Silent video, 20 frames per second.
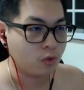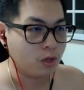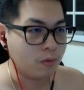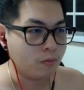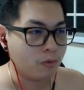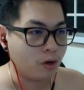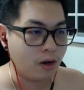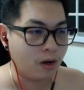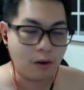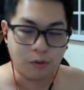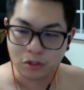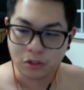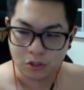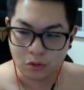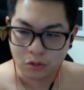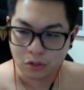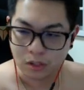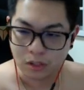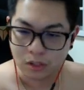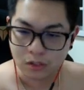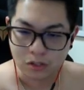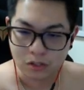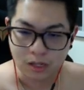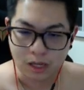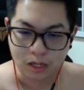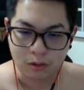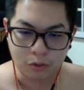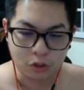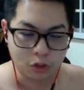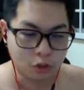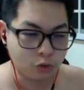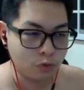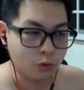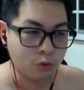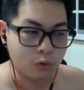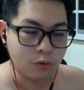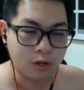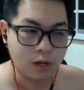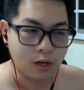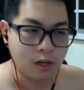where I was using this together with Shroot,
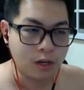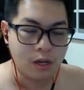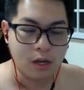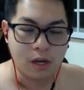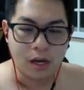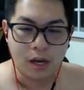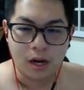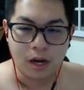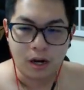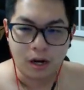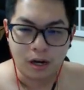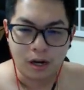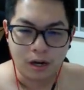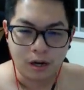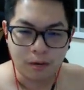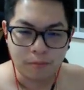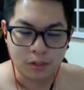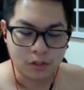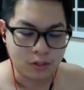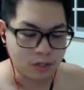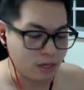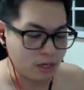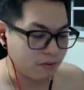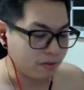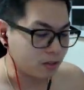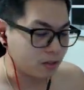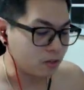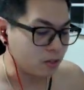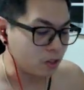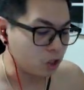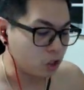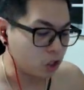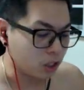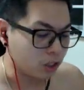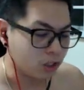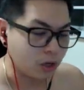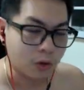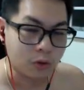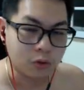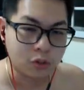Miss Eve, and
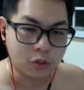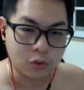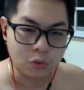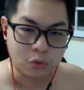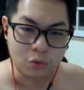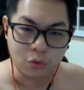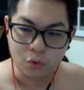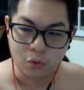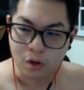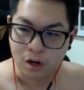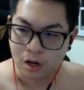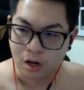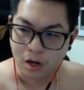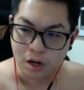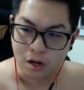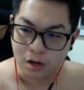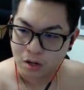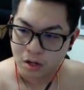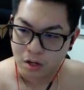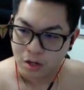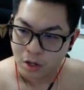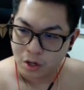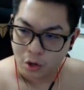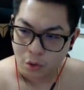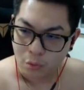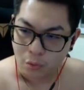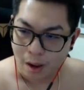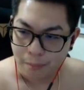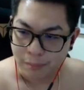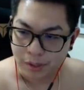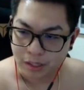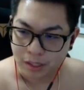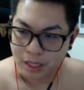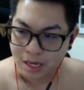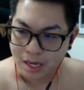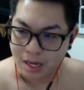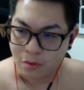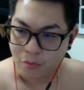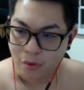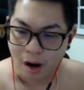Zshinko to
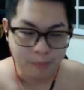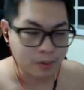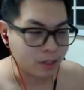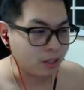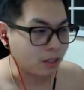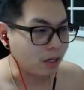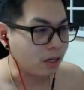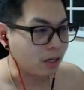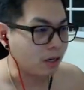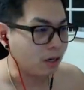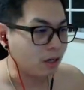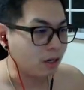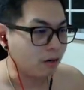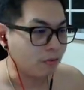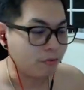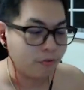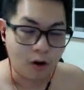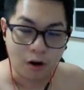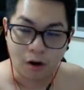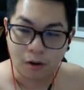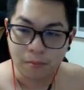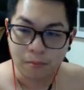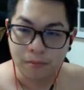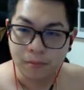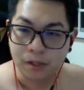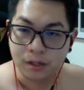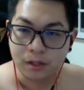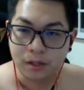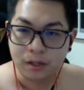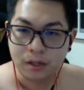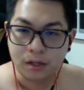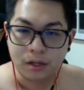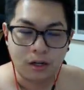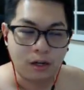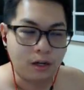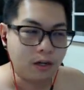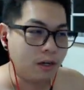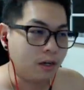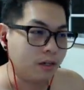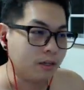rapidly farm
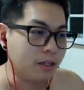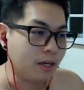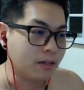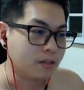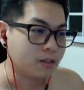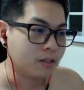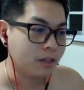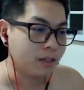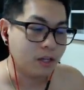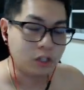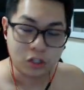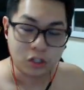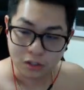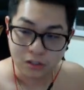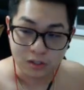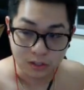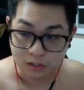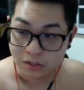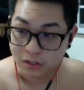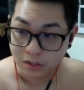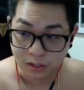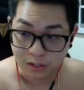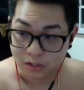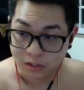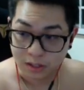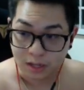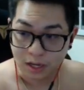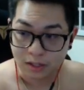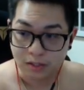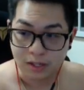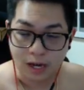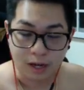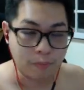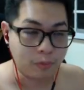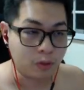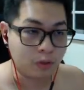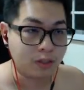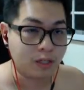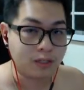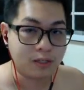the escalations. This is the exact
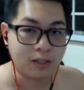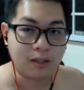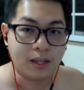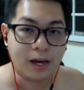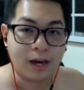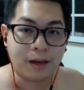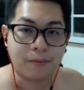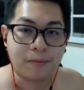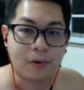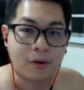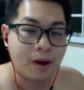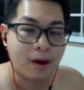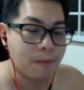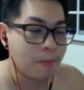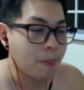build that did that. All right.